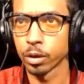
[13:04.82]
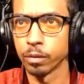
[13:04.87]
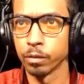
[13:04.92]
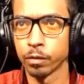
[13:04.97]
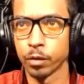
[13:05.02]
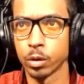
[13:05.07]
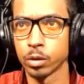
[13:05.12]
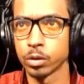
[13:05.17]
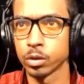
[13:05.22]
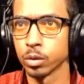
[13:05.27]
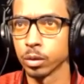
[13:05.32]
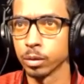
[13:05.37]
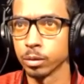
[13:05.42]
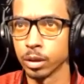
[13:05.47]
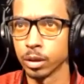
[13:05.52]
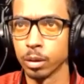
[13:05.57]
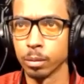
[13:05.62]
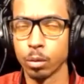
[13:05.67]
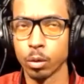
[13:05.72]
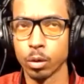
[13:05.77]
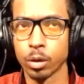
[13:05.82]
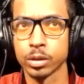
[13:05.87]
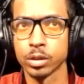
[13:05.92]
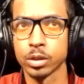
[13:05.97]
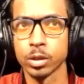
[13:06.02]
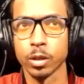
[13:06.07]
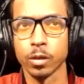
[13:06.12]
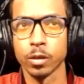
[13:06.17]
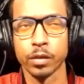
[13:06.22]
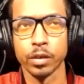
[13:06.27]
folks who are more
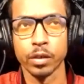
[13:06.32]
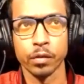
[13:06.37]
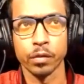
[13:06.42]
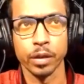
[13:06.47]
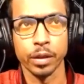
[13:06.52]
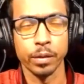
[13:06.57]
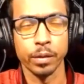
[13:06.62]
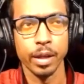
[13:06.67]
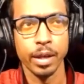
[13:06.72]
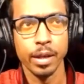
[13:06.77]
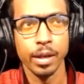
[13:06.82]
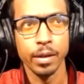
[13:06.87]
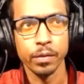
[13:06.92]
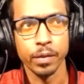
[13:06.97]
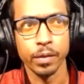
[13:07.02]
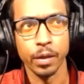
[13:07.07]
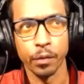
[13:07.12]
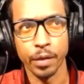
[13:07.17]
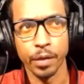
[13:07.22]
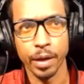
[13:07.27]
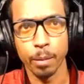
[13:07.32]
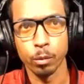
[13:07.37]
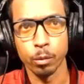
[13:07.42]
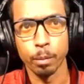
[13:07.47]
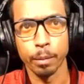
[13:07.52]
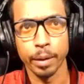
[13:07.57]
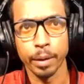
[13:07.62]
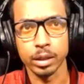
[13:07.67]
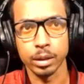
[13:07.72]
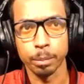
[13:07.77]
conservative than them will
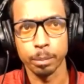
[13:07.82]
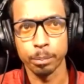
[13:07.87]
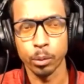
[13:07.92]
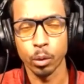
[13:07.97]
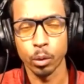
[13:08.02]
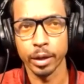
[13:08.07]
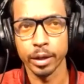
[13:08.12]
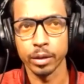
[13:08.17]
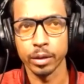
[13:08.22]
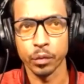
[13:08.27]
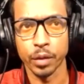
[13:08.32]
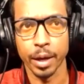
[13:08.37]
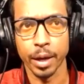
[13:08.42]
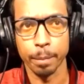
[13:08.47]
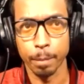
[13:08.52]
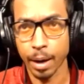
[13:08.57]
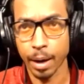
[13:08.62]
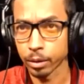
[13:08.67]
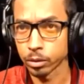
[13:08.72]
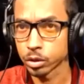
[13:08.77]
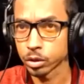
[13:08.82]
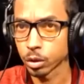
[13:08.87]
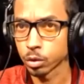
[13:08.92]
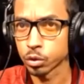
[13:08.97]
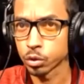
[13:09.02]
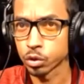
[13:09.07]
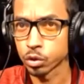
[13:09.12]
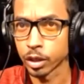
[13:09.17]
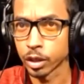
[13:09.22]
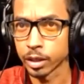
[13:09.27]
make the point that modern
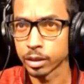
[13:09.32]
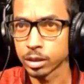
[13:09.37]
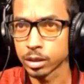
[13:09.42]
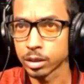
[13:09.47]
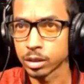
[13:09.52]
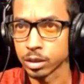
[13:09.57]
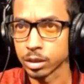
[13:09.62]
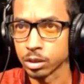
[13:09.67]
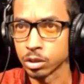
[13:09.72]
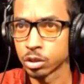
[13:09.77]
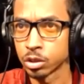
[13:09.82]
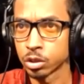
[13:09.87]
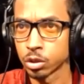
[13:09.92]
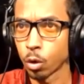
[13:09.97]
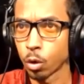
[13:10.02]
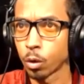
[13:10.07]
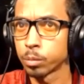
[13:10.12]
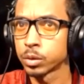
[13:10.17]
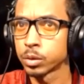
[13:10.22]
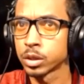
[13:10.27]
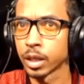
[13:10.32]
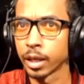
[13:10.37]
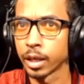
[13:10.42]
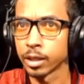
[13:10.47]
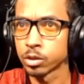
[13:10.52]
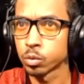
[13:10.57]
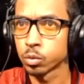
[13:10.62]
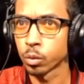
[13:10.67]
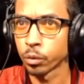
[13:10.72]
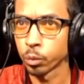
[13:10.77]
social justice is so
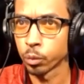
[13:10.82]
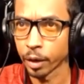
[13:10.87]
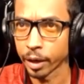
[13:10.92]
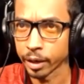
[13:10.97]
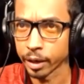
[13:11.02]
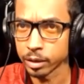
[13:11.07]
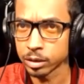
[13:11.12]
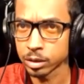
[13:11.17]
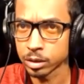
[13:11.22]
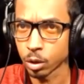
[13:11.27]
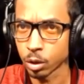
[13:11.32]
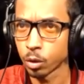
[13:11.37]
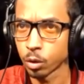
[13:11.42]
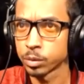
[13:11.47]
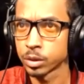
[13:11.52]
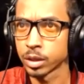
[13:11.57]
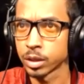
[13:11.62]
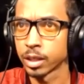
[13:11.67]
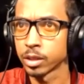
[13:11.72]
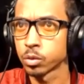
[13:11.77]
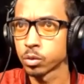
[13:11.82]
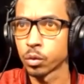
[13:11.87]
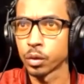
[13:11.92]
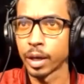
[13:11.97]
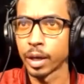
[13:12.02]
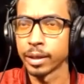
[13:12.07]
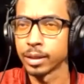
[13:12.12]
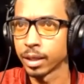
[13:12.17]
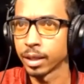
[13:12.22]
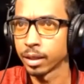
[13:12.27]
obsessed with race, so obsessed with
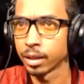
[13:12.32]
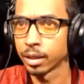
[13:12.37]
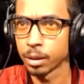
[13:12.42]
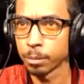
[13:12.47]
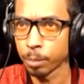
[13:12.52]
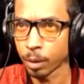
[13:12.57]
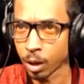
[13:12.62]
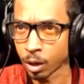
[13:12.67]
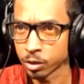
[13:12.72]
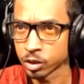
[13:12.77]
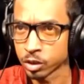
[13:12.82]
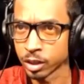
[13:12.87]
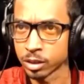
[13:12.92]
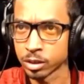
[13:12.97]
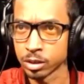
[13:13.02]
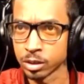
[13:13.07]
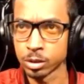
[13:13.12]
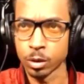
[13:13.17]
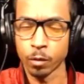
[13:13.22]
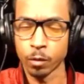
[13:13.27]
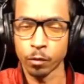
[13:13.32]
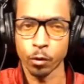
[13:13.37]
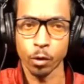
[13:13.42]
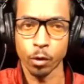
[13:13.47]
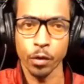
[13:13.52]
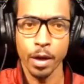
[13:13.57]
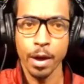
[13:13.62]
identity politics and so forth.